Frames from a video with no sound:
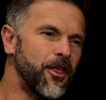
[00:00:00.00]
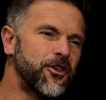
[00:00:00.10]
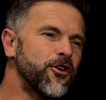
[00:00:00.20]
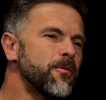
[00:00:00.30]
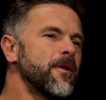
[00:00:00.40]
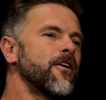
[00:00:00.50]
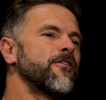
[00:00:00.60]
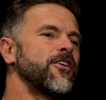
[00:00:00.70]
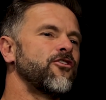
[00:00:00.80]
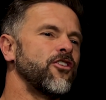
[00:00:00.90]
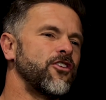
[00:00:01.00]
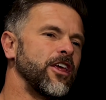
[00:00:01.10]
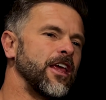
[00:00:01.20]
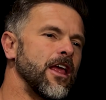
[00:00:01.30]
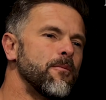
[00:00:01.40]
The Turbonator
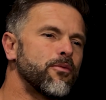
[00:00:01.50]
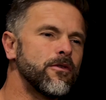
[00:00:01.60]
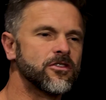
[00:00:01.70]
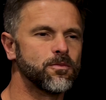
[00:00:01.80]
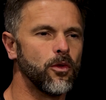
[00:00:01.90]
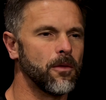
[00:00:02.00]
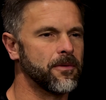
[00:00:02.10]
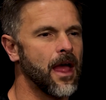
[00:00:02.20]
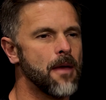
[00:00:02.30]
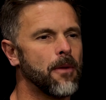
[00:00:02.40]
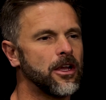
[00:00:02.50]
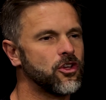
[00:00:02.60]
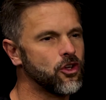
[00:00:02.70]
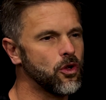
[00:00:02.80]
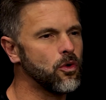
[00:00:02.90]
VGT improves spool-up time by
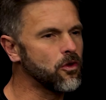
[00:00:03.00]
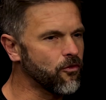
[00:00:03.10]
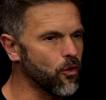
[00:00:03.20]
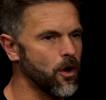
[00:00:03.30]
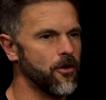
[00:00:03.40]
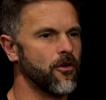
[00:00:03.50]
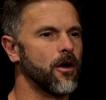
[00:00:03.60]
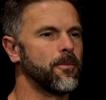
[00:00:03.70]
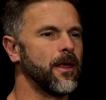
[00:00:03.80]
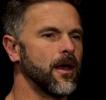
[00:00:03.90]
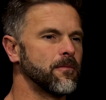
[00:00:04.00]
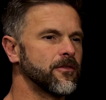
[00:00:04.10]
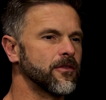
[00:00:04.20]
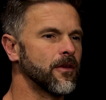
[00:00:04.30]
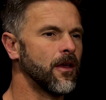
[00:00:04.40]
200 to 400 RPMs.